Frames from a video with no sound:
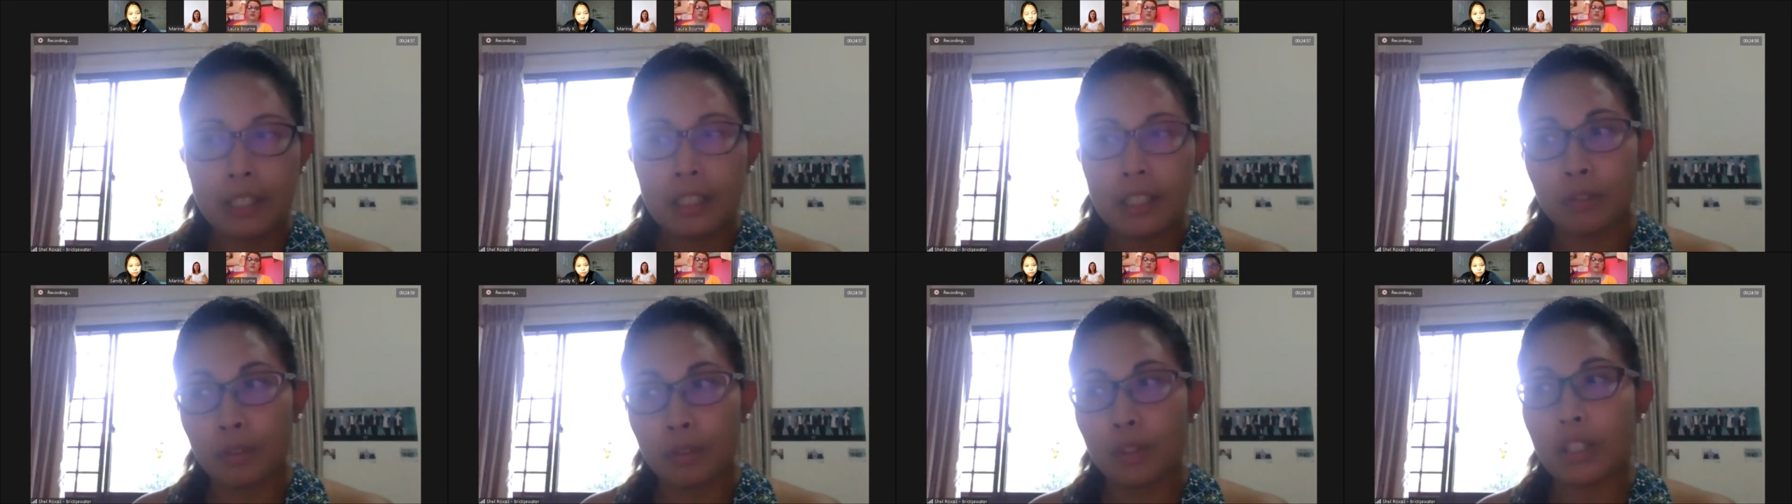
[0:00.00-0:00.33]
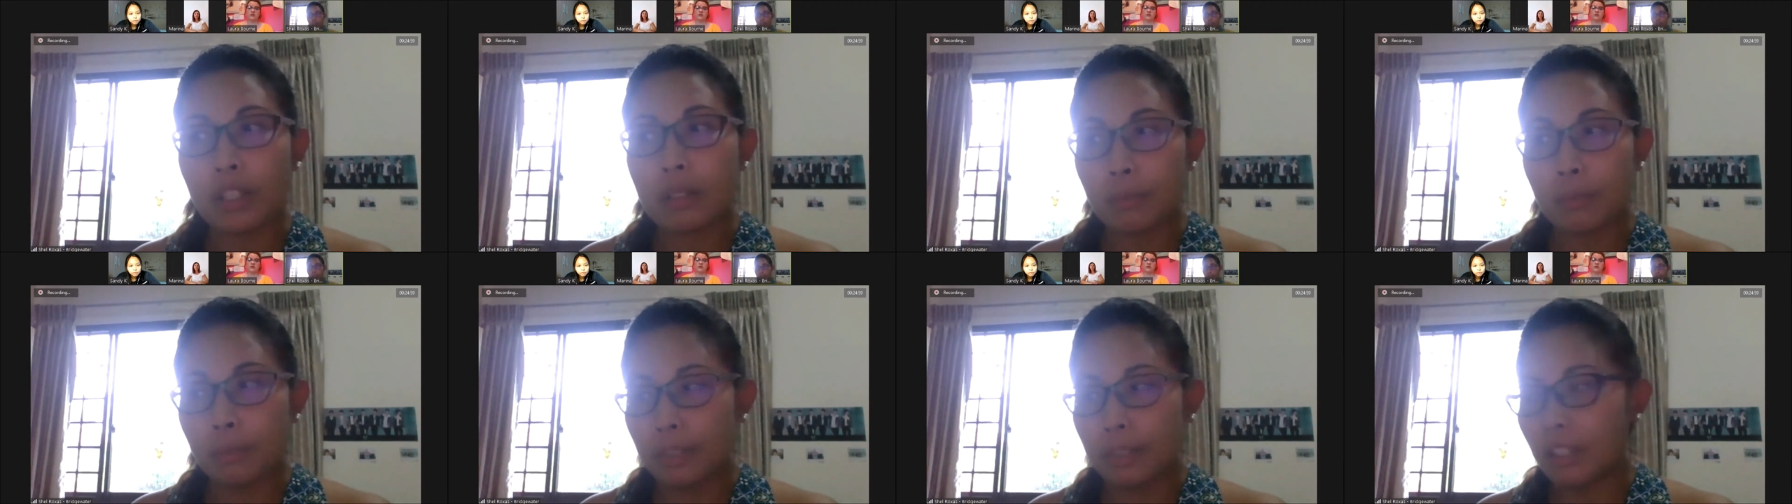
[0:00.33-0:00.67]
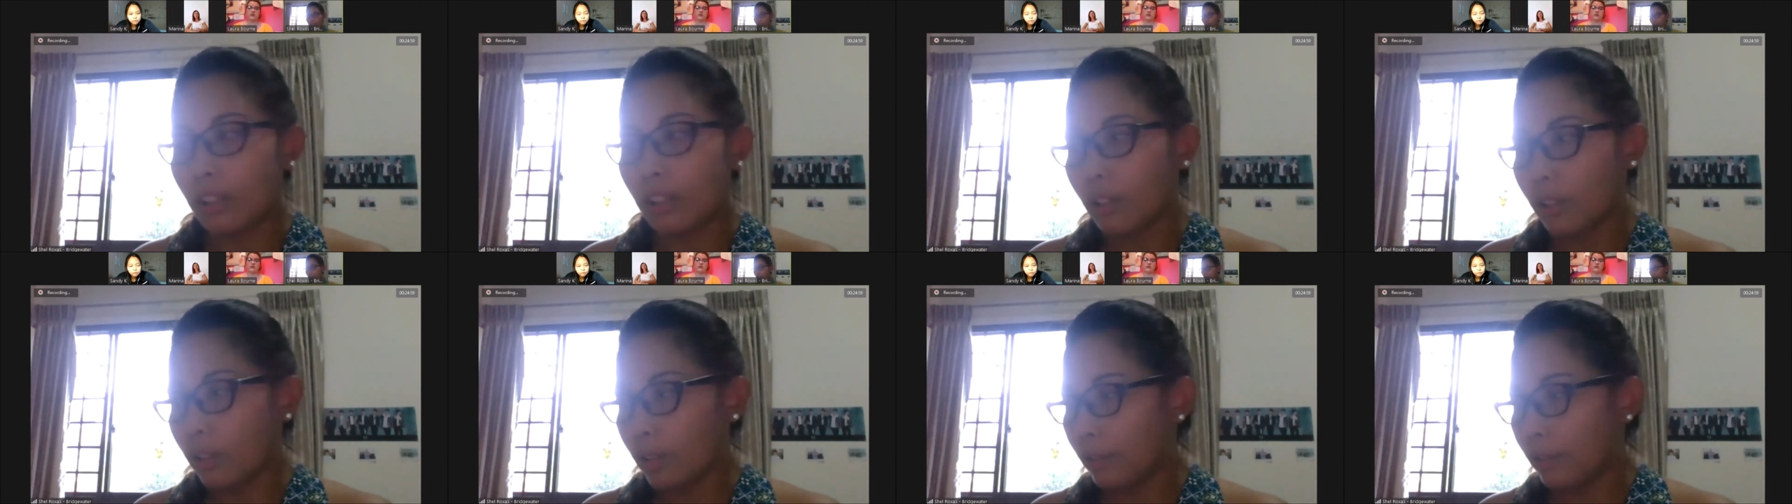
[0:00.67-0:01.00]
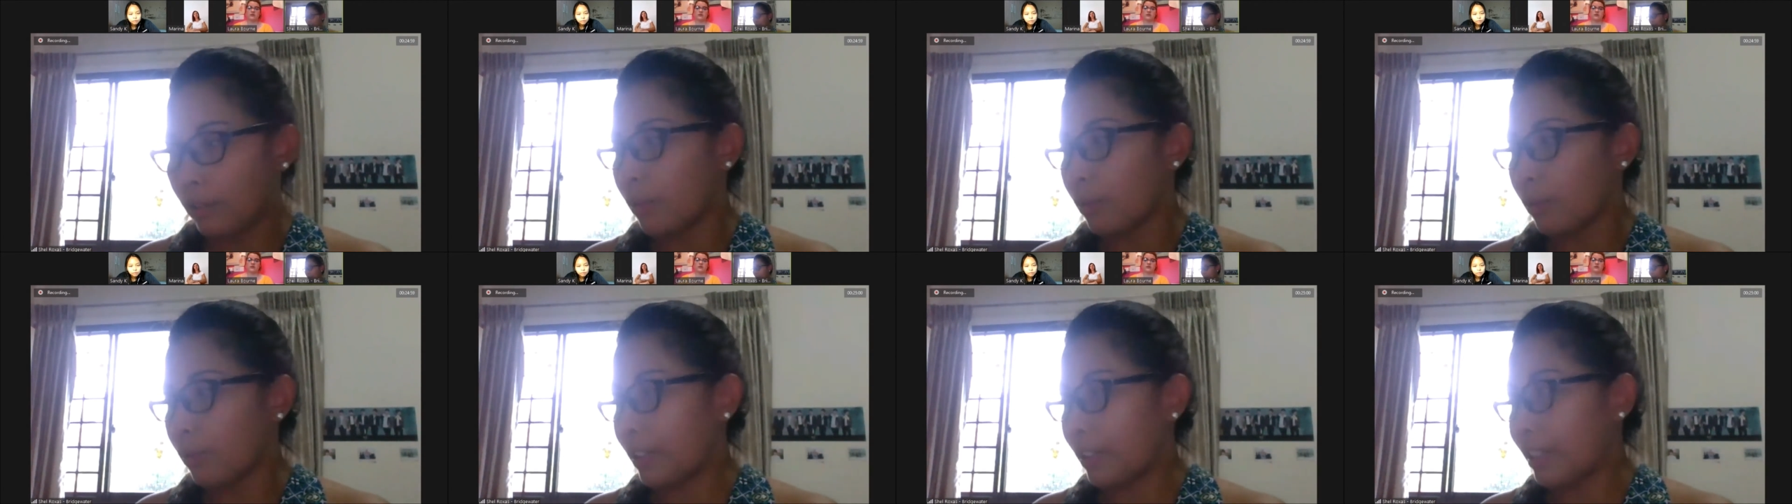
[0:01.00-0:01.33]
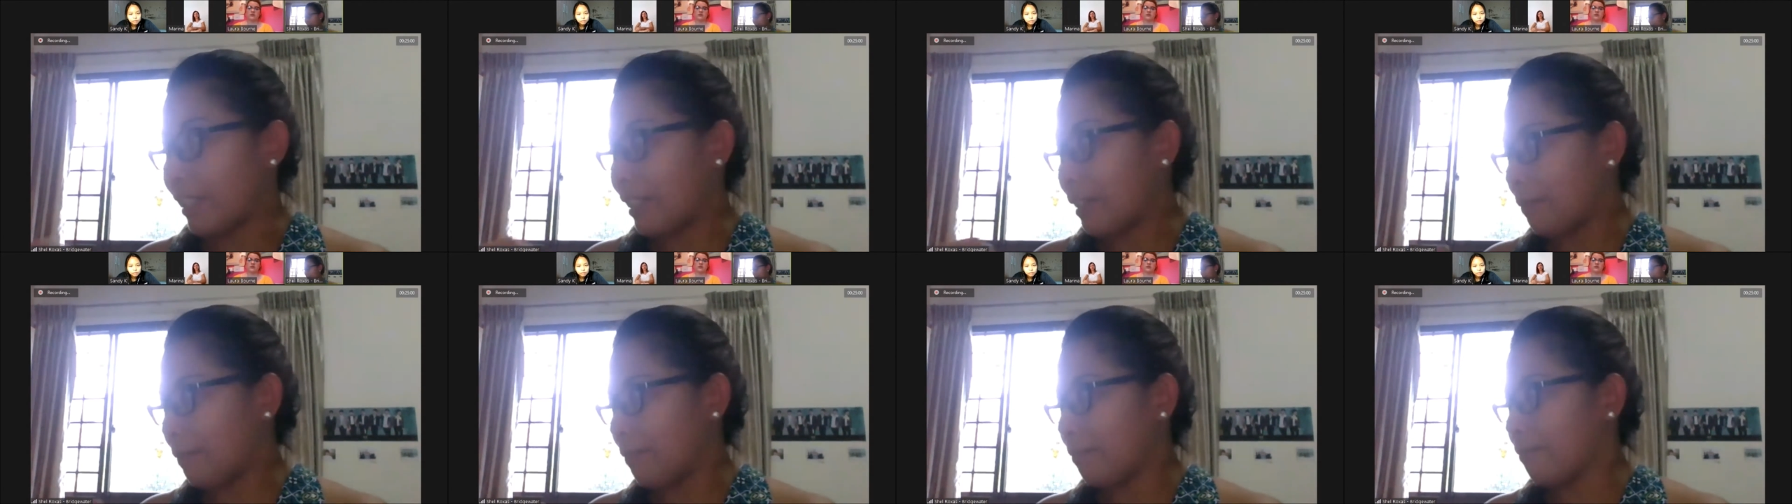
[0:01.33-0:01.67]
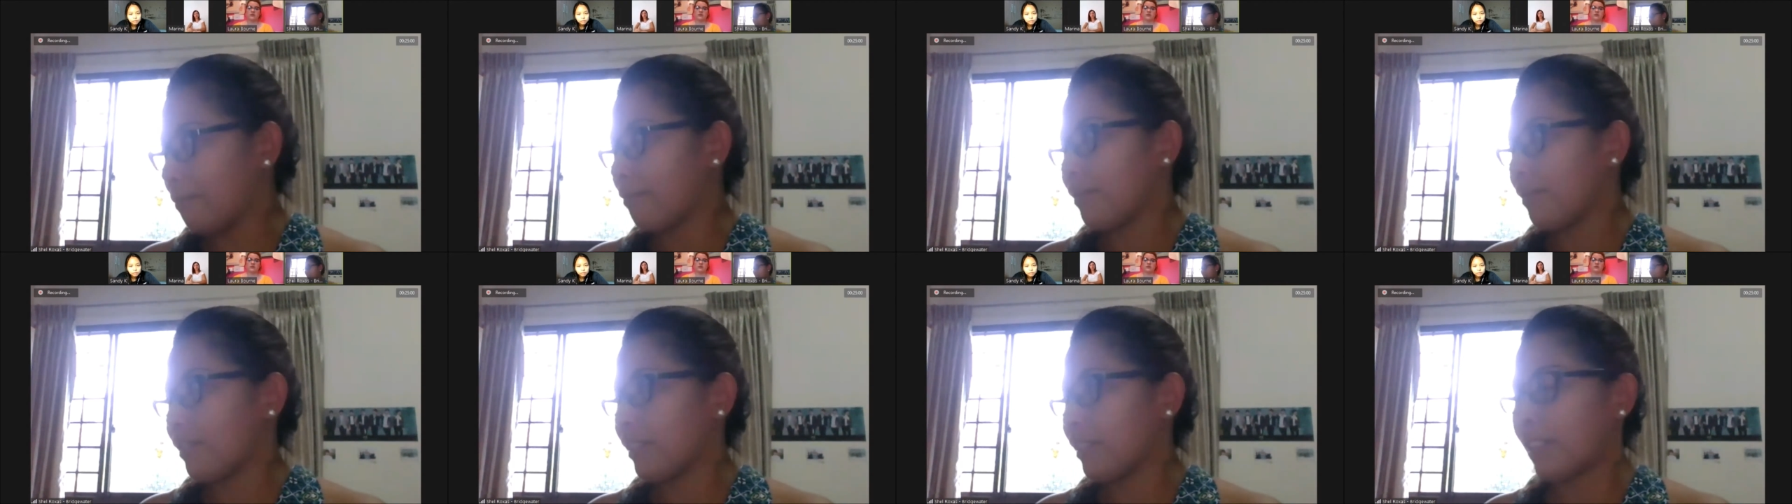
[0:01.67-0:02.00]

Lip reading: Of course, with the loss of tourism,